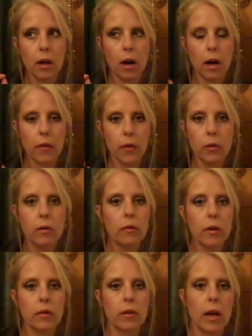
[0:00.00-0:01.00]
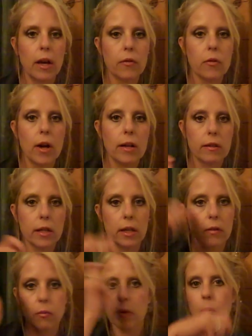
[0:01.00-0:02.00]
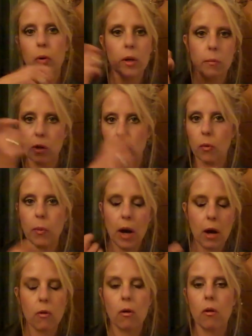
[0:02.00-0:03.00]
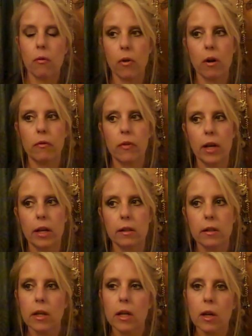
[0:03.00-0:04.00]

on those of us that have dry skin, if we're putting mineral powder all over our face,